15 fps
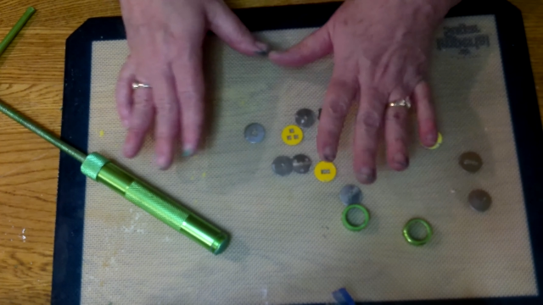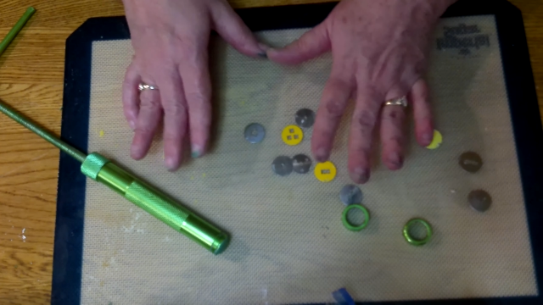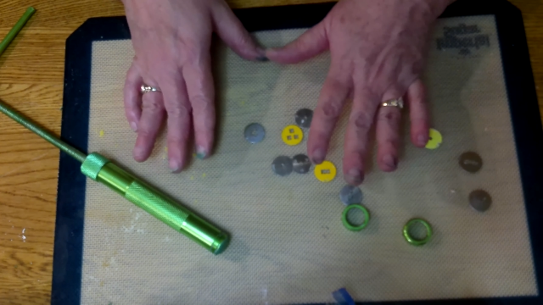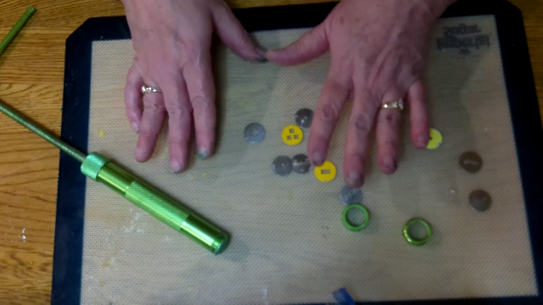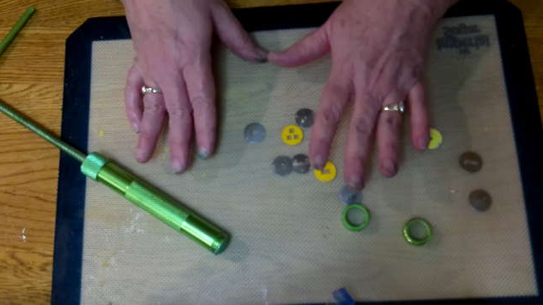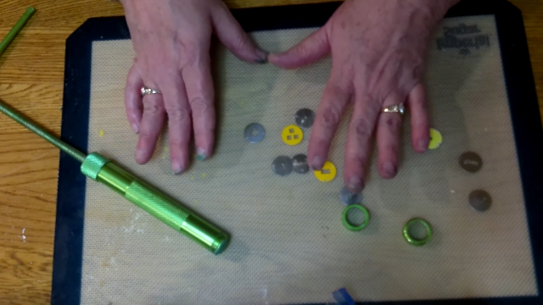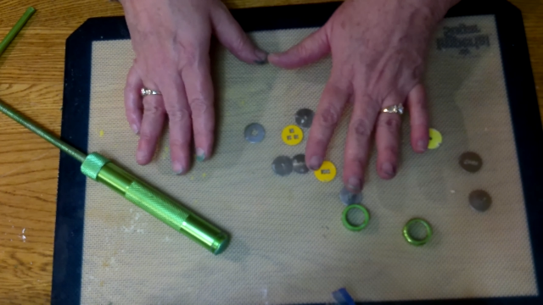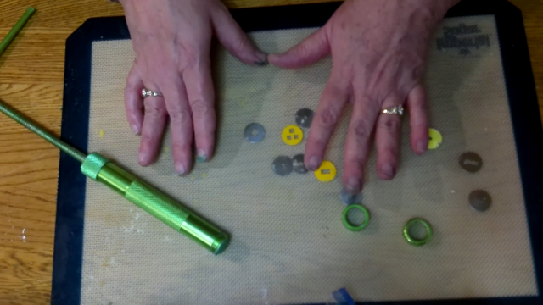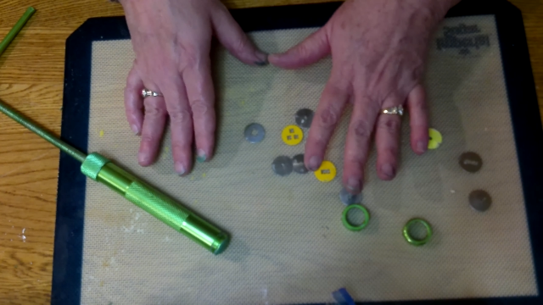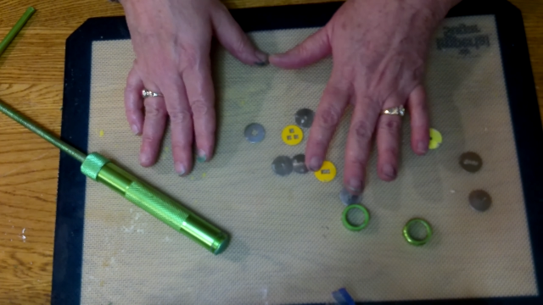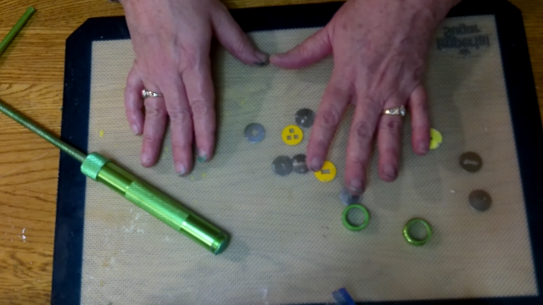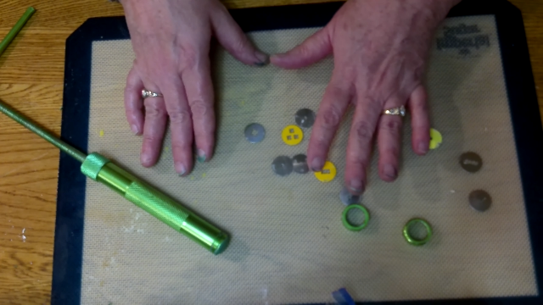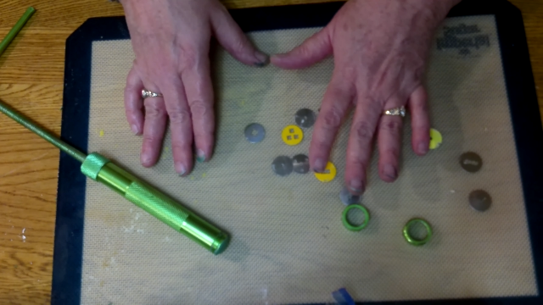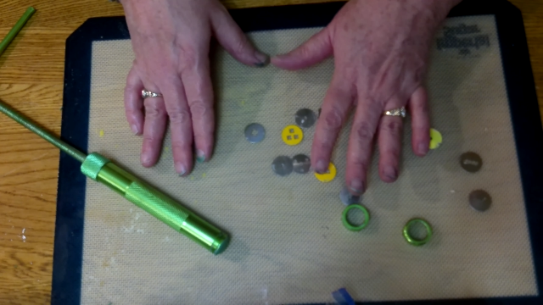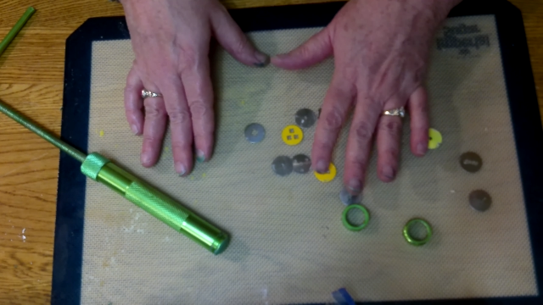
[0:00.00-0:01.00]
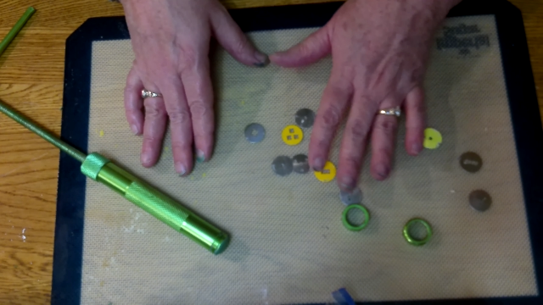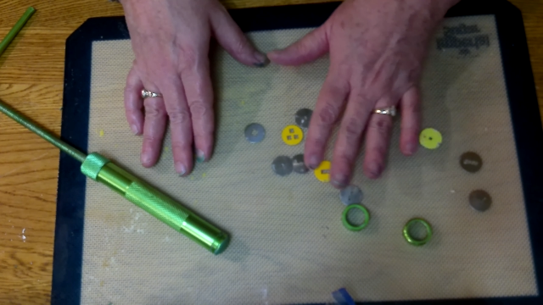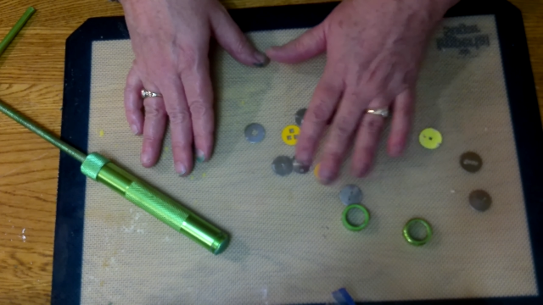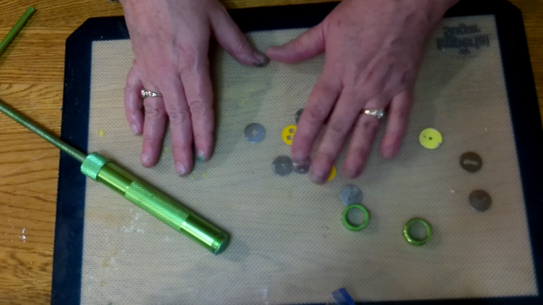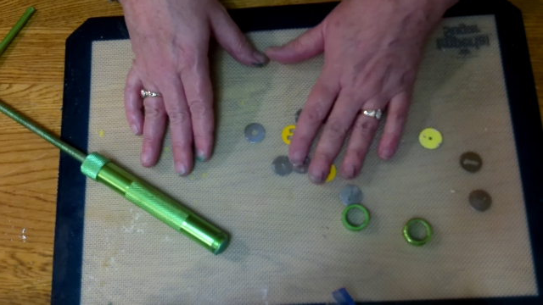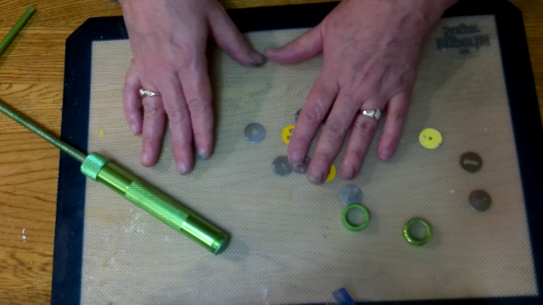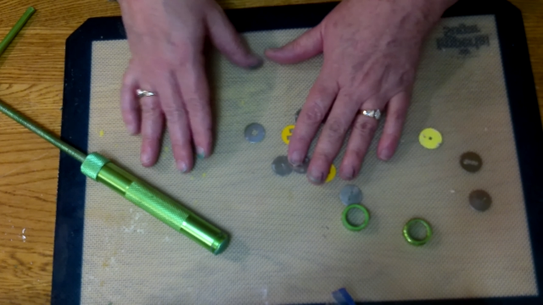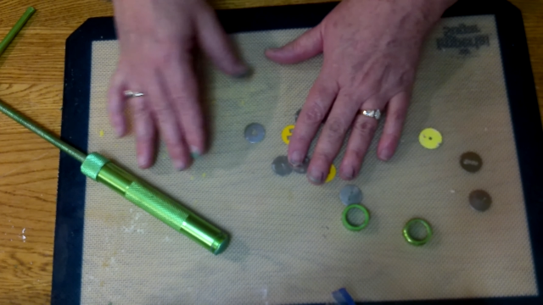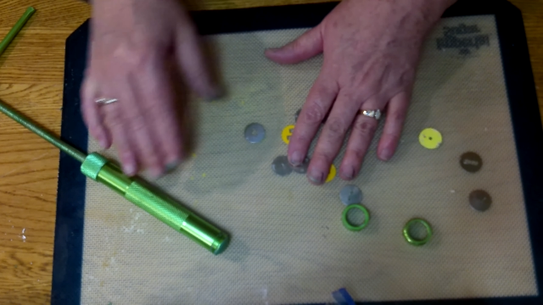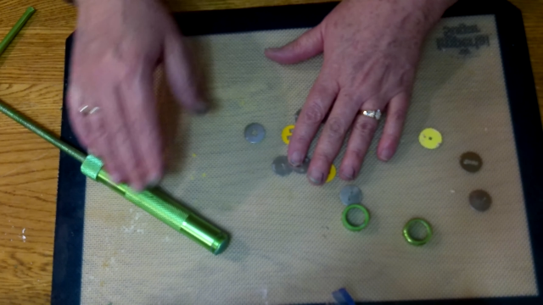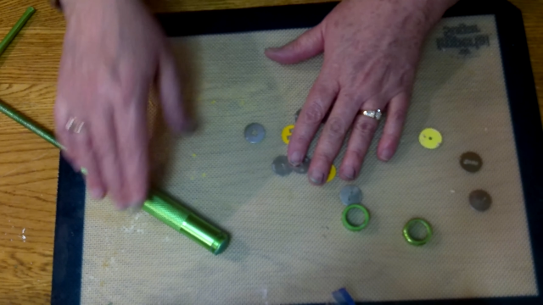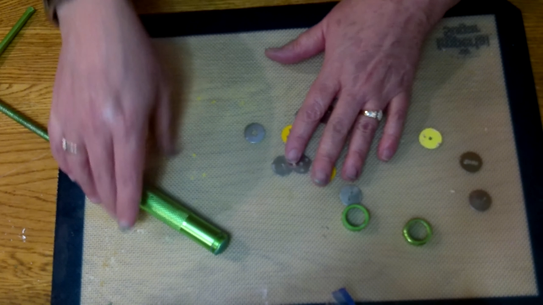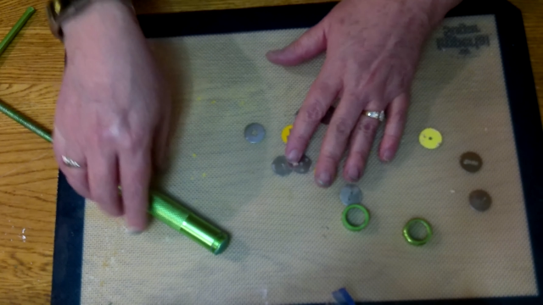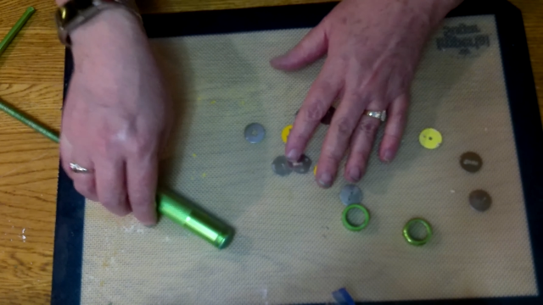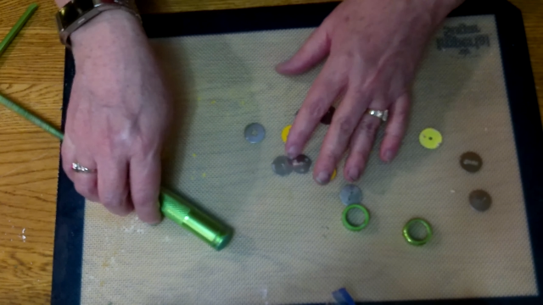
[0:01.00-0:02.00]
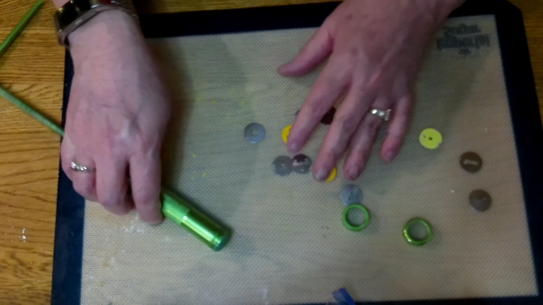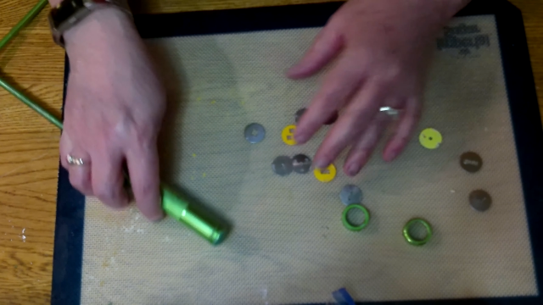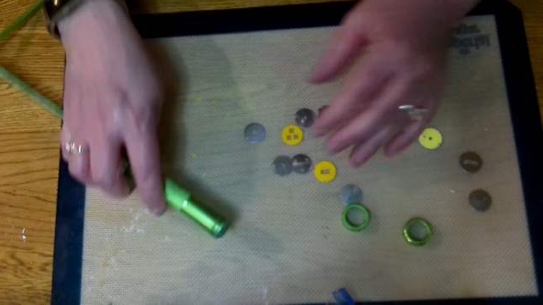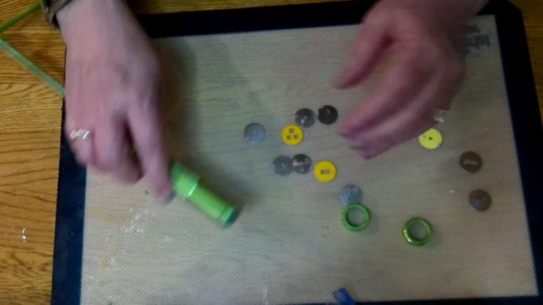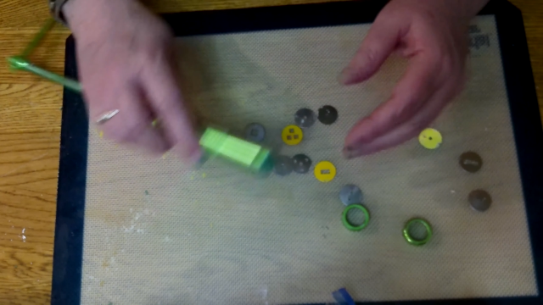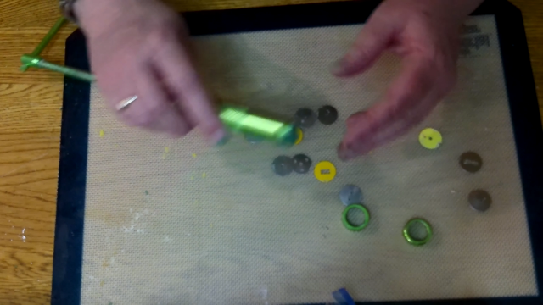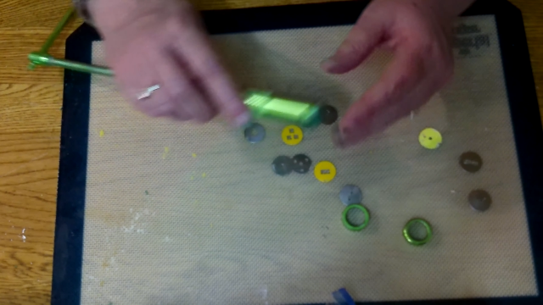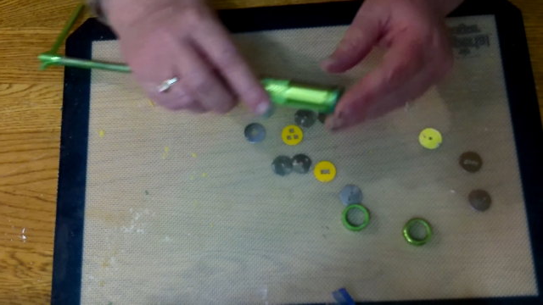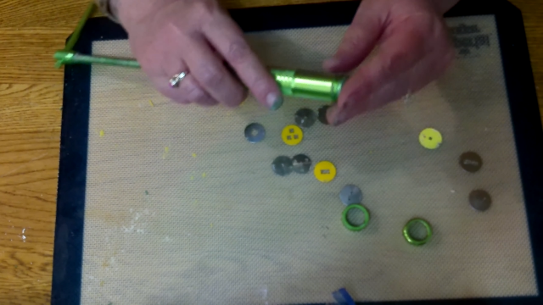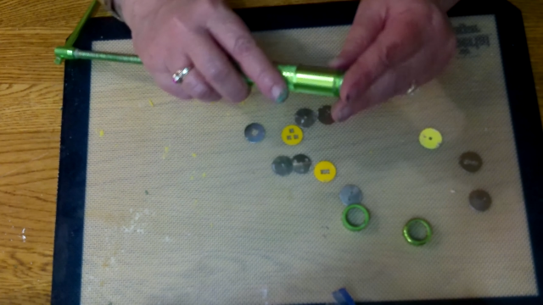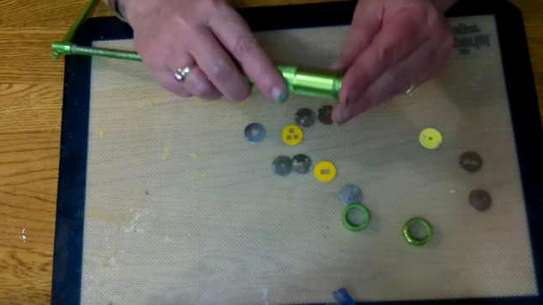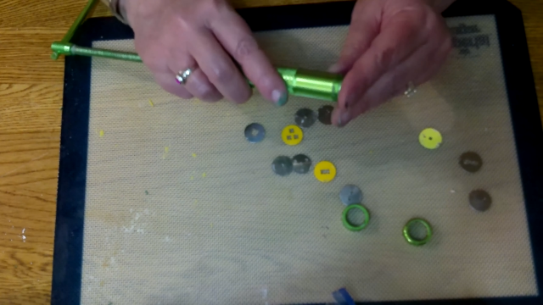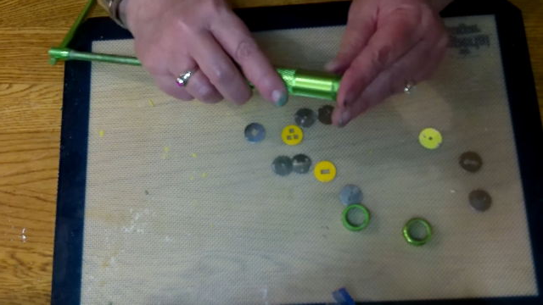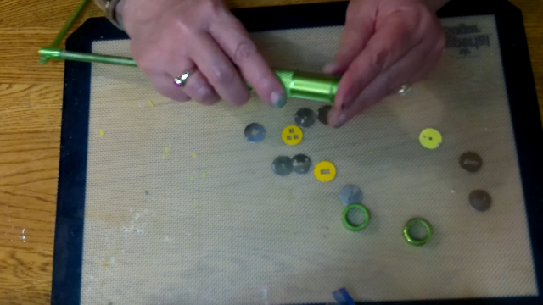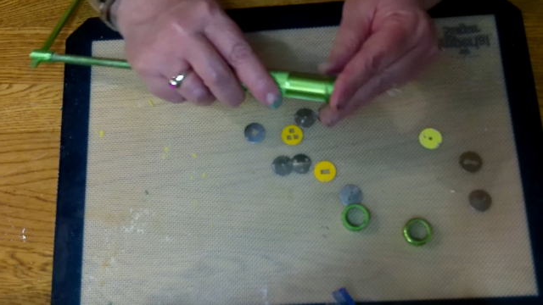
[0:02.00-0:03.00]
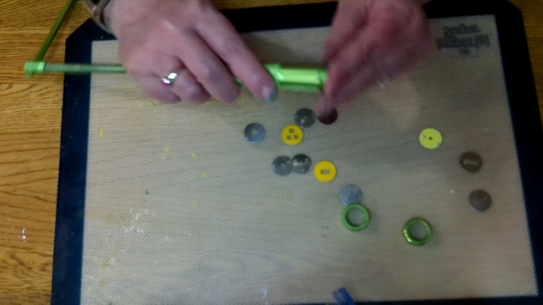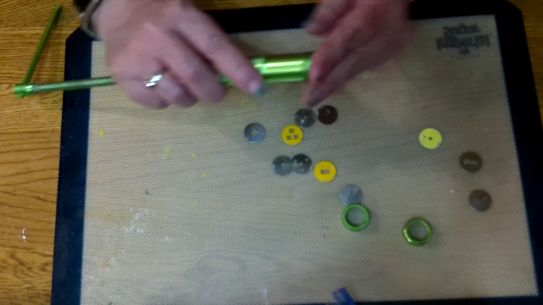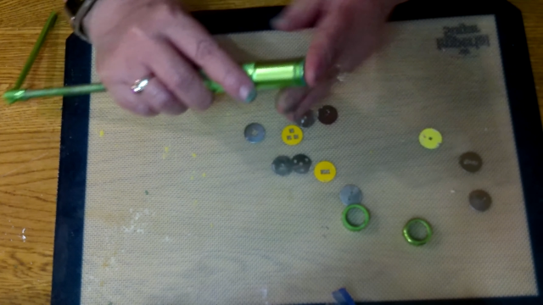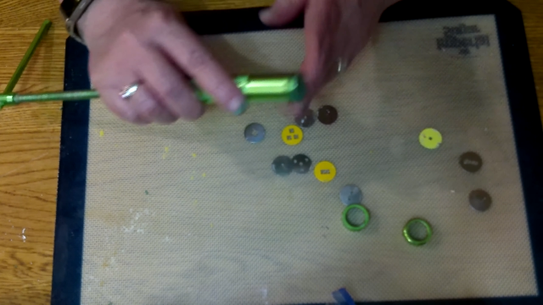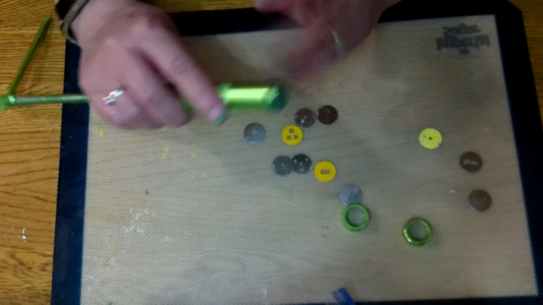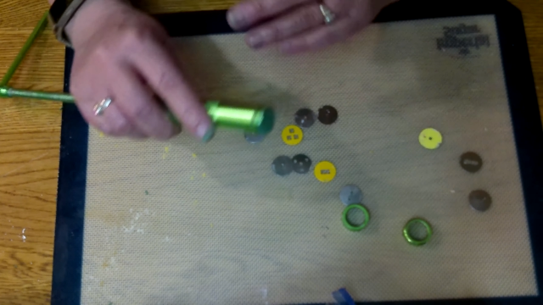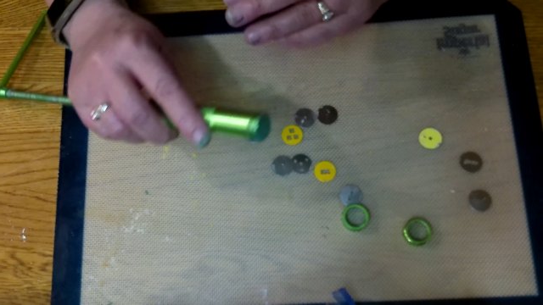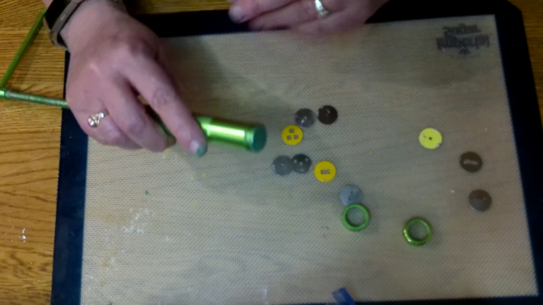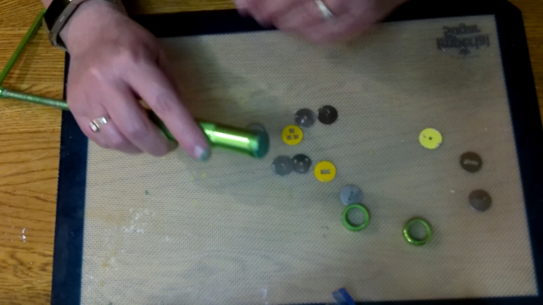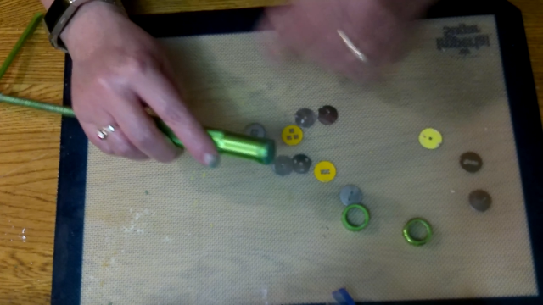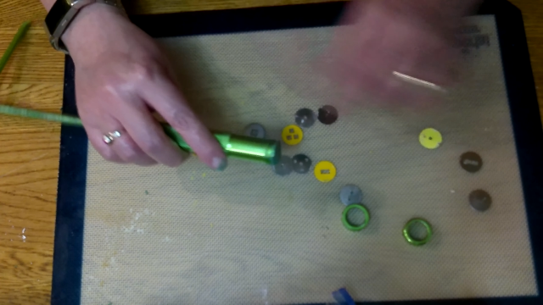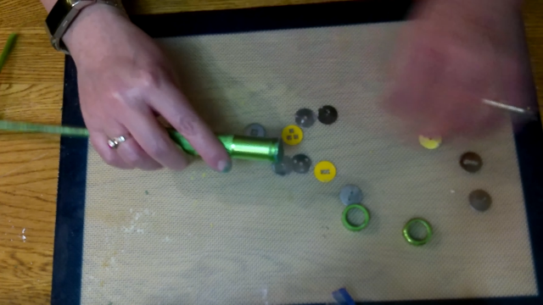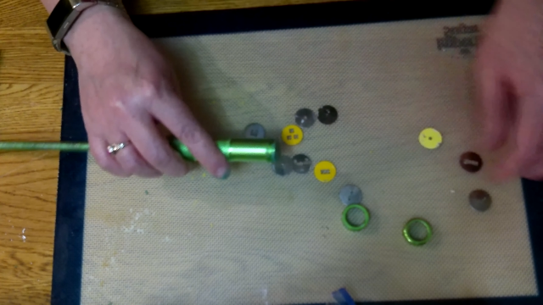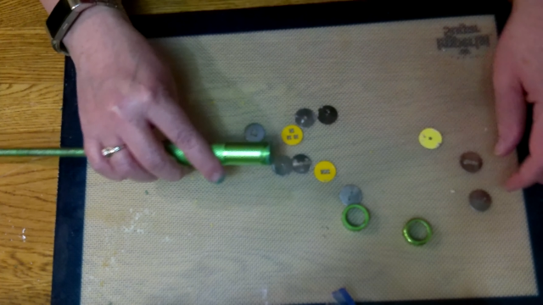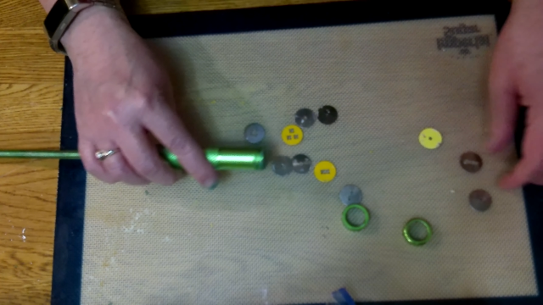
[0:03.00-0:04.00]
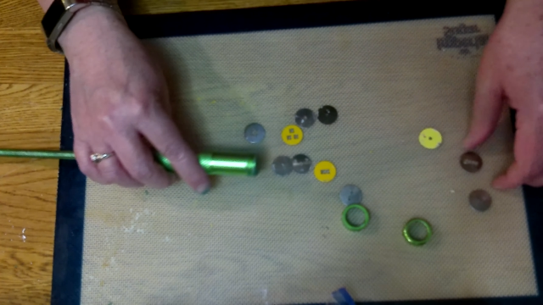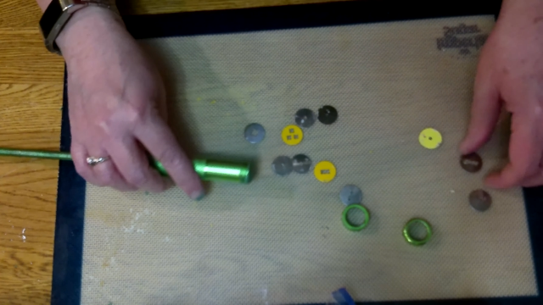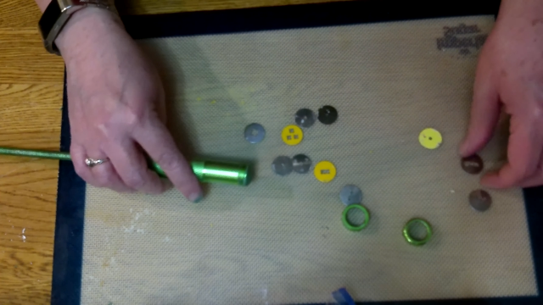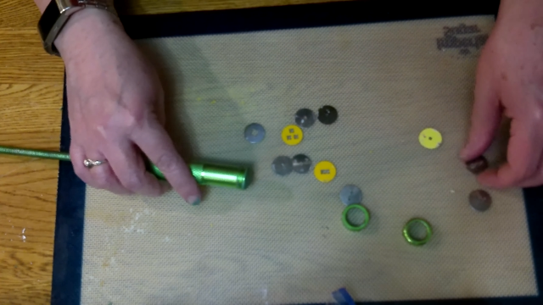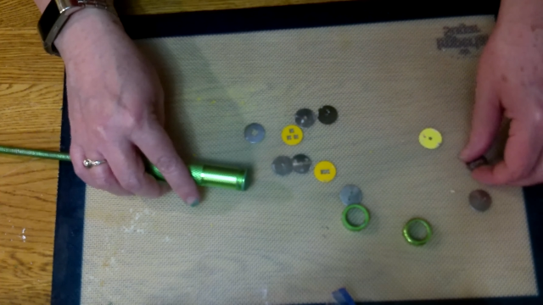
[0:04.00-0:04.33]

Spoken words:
(no speaker visible)